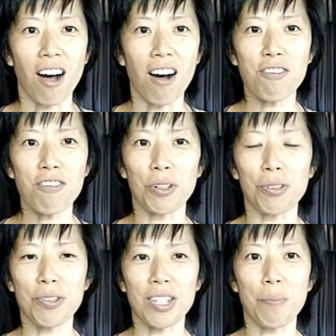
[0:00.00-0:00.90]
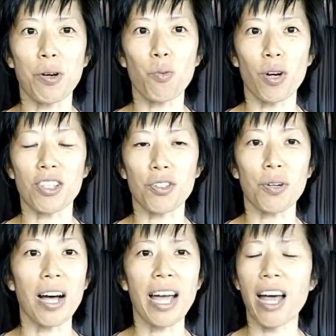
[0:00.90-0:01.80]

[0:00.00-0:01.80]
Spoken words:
comfortable stepping on 1 and 2,